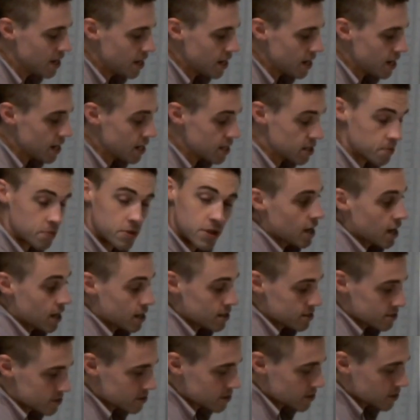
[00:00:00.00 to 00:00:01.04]
And
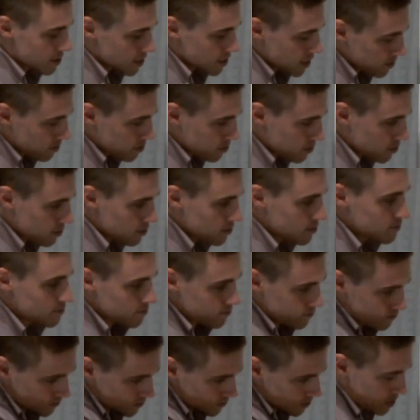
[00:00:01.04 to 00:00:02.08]
as Kepler
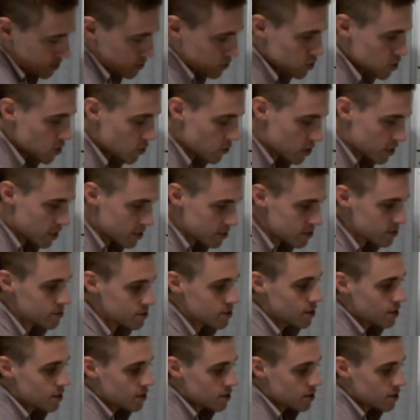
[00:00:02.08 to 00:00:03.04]
showed us,